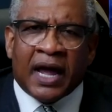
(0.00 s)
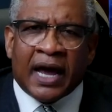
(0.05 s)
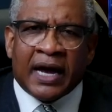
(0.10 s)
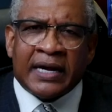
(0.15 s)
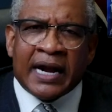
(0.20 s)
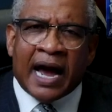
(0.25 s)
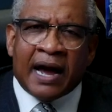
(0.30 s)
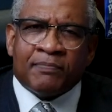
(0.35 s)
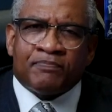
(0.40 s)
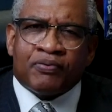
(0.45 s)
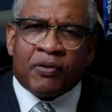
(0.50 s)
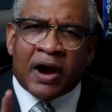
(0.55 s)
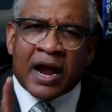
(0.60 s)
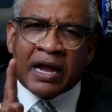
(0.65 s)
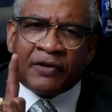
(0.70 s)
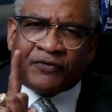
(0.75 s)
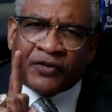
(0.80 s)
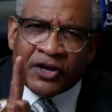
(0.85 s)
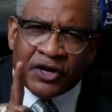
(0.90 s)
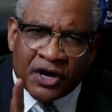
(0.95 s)
And I'm
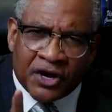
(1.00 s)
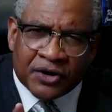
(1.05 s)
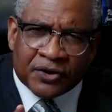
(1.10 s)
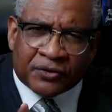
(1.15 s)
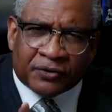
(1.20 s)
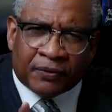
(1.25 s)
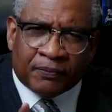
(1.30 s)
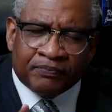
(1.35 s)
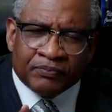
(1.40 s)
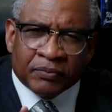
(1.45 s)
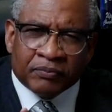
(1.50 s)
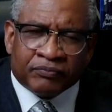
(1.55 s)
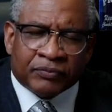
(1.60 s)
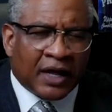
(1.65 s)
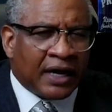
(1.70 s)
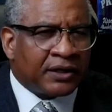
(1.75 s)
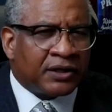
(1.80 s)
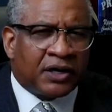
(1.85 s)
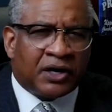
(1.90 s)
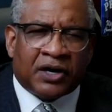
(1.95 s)
praying for you
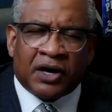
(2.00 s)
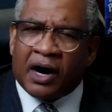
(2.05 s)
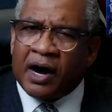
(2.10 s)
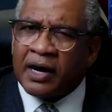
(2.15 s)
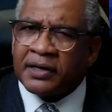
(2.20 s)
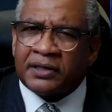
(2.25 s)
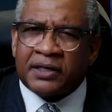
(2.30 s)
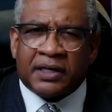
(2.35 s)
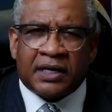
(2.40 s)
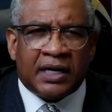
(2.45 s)
that God